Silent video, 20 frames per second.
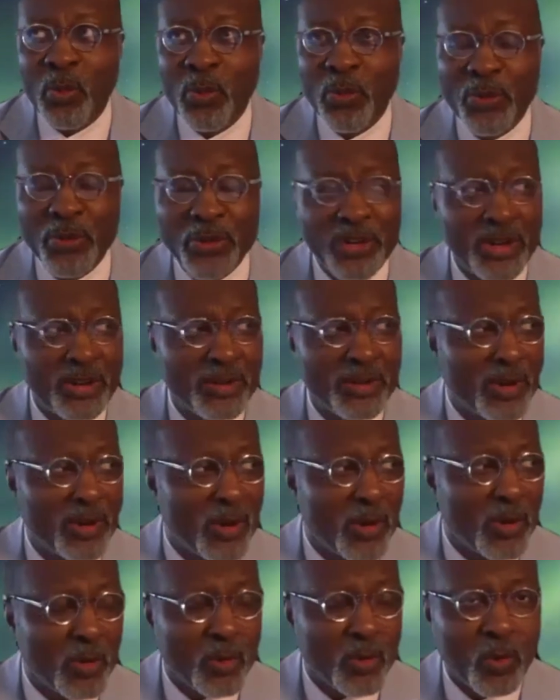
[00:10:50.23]
you know,
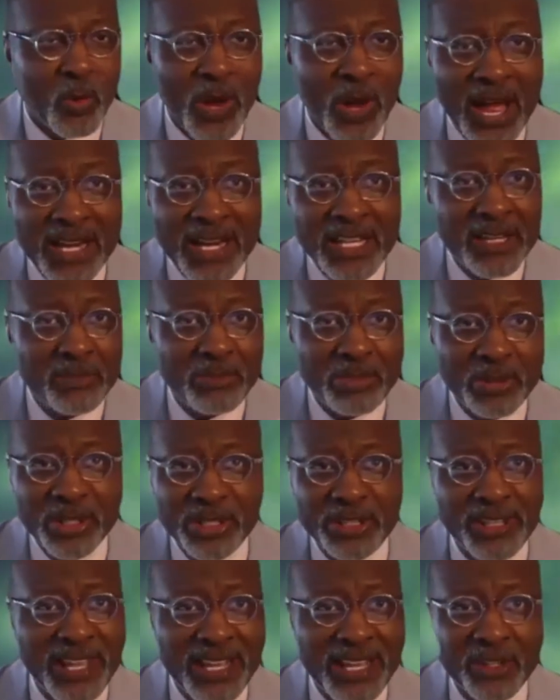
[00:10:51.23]
why do you
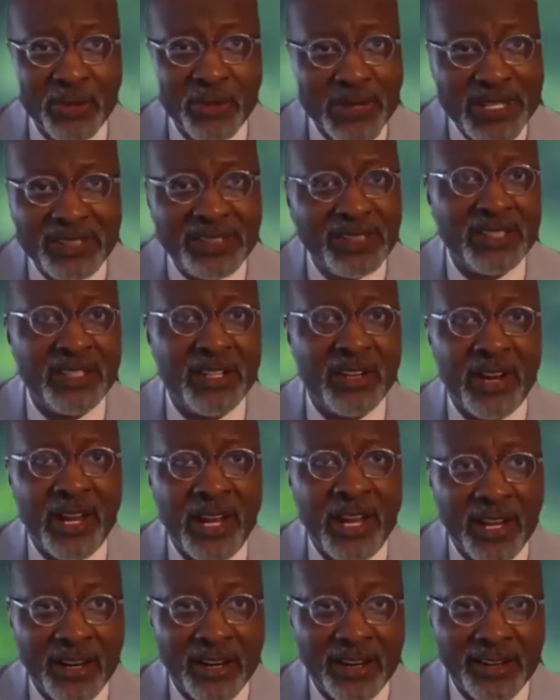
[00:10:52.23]
put that grease in your
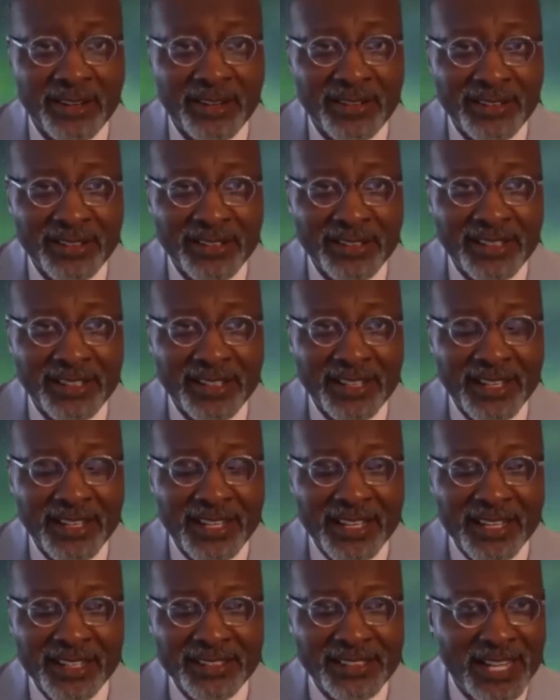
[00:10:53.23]
hair?
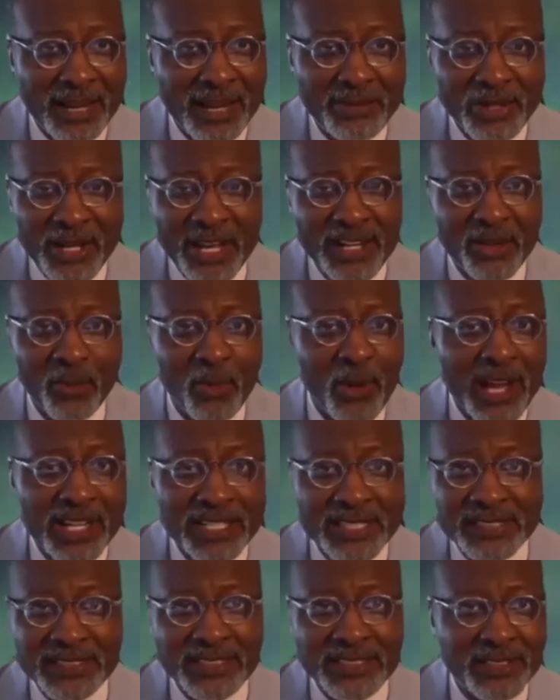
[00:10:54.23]
He said, I'm trying to
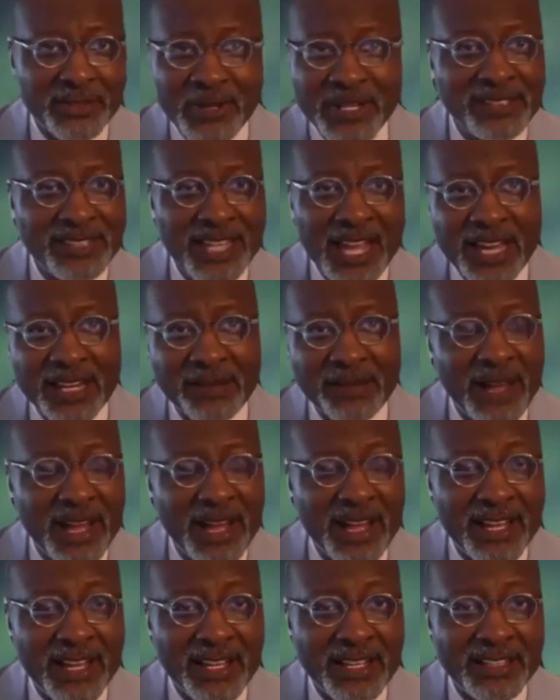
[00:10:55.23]
wash the grease out of
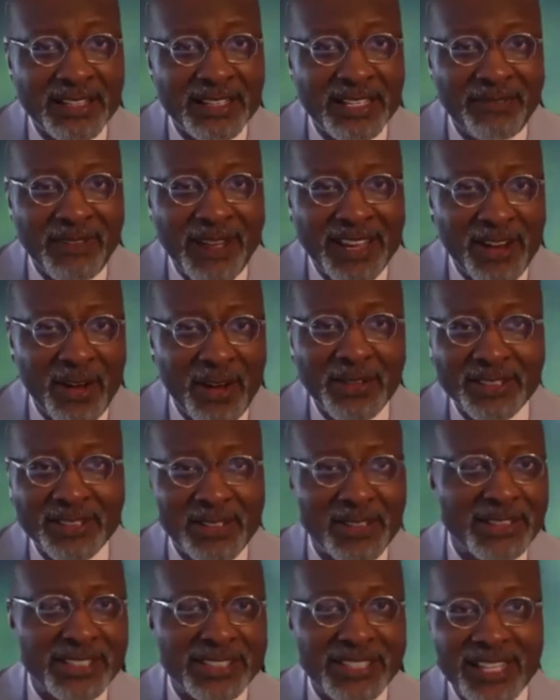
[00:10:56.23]
mine. If I don't, it's
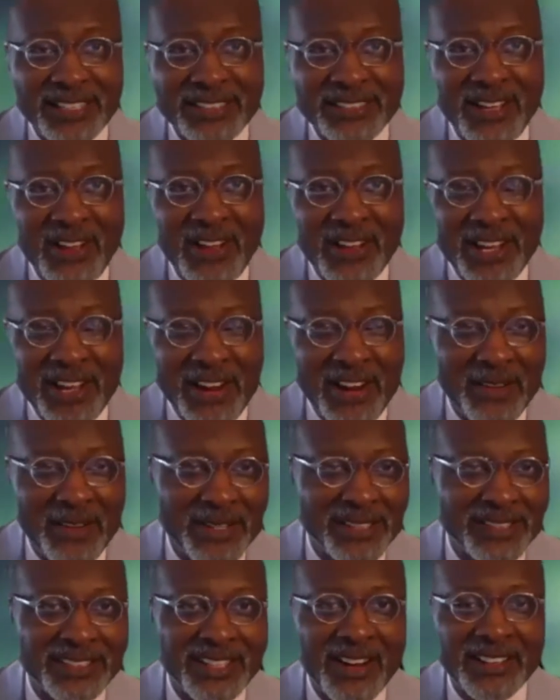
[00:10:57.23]
gonna look like dog hair. And
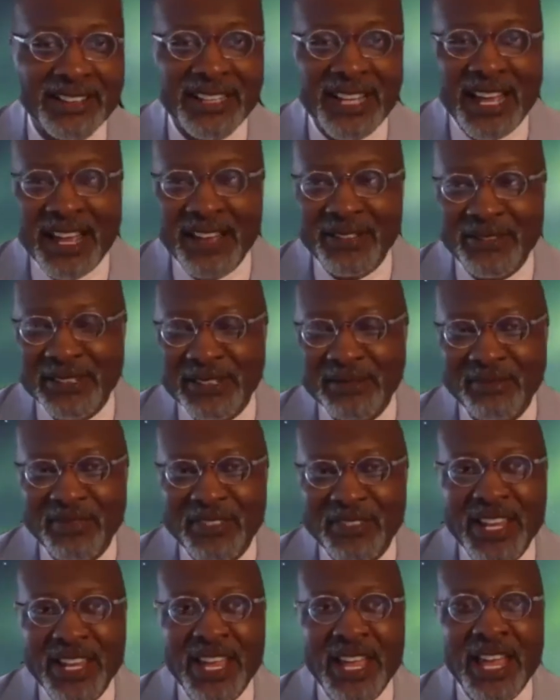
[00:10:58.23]
we start laughing.
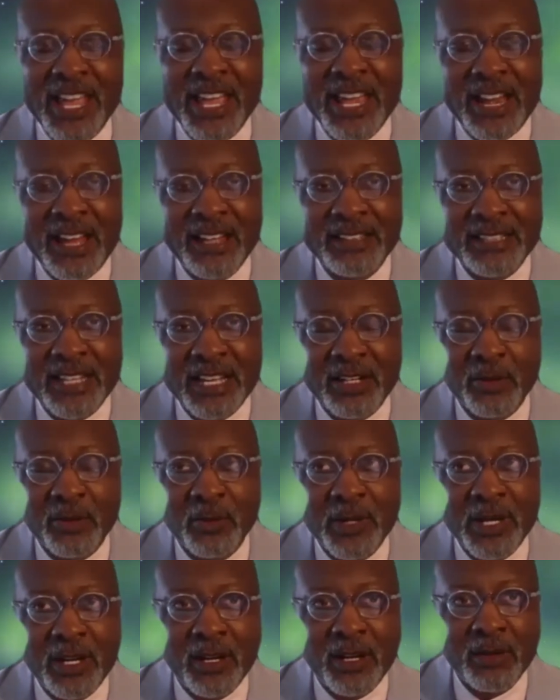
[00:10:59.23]
And I was like,
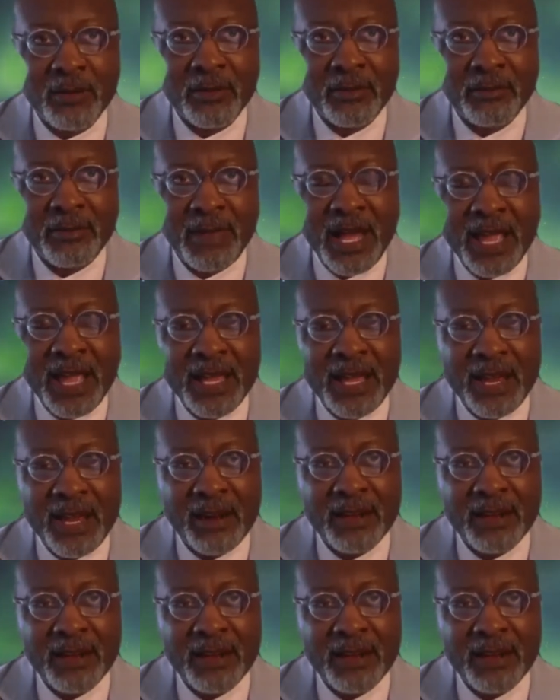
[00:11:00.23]
well, my hair